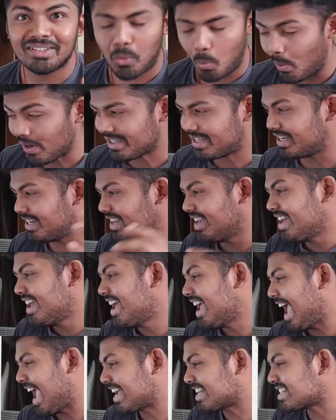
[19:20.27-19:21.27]
What?
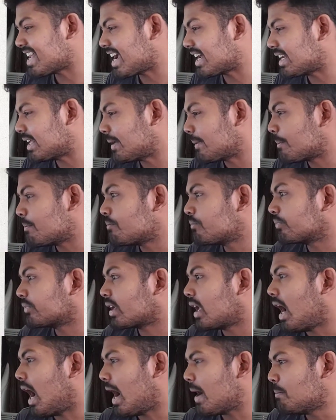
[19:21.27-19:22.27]
Exactly.
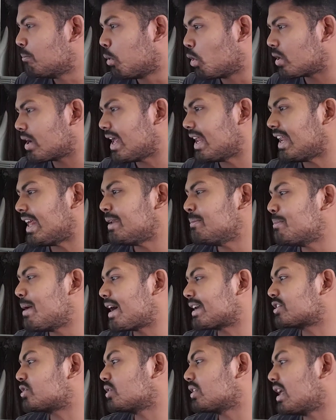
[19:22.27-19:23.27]
I brought Elaine
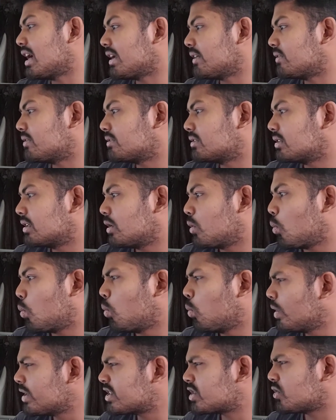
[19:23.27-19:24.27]
back to life,
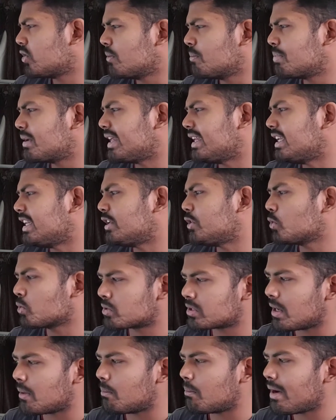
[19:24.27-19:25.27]
which completely
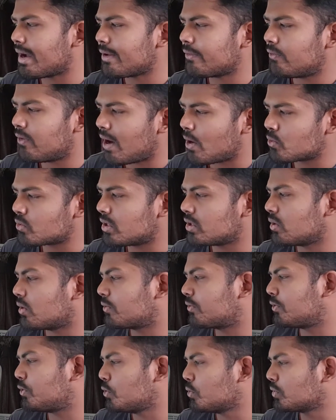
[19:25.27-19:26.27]
used up my fountain
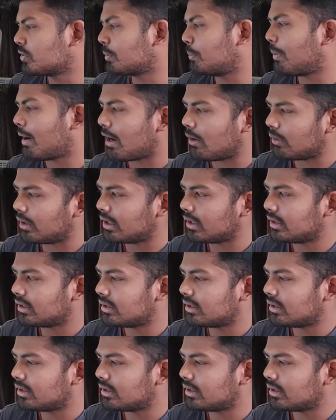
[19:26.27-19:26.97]
of youth power.